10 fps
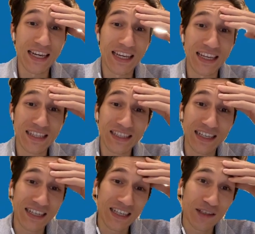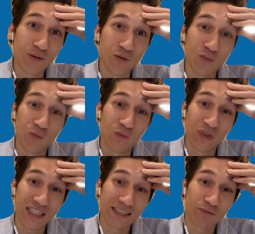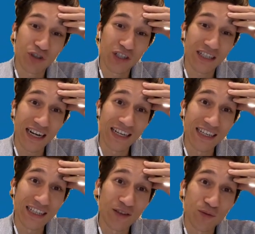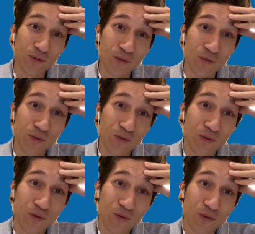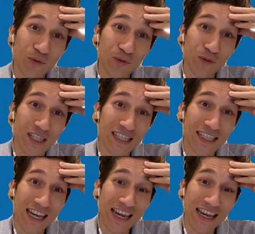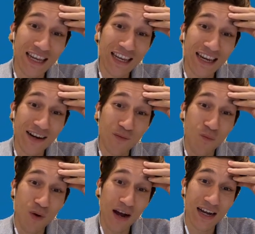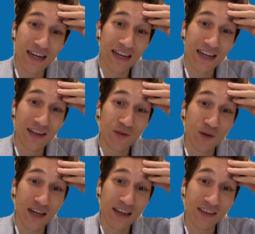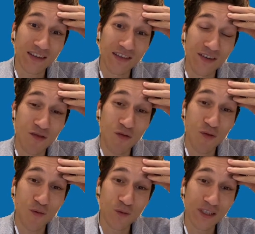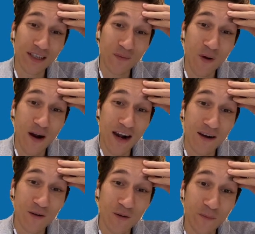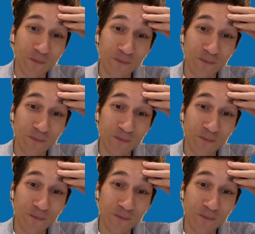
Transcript: I guess I need to I need to stay nearby to get the road somehow.